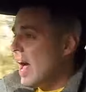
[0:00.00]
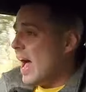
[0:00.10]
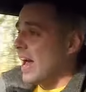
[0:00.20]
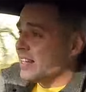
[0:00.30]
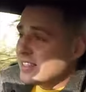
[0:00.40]

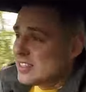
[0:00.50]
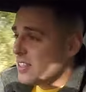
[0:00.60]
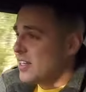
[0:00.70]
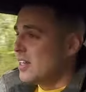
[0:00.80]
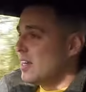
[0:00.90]

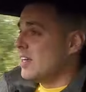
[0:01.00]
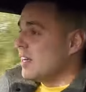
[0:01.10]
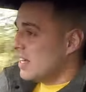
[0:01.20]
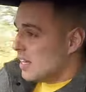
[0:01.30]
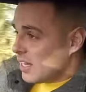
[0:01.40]

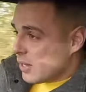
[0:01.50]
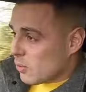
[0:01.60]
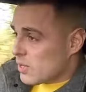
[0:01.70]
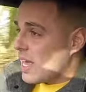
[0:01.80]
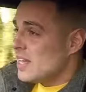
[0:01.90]
and it
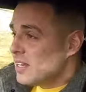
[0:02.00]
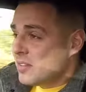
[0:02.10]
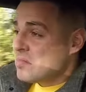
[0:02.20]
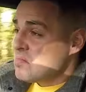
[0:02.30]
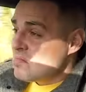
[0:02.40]
will
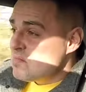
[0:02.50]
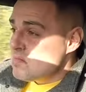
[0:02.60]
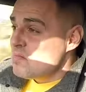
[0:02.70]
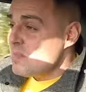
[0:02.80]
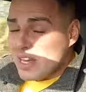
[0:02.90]

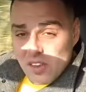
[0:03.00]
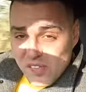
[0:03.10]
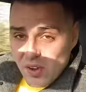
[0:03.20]
then make you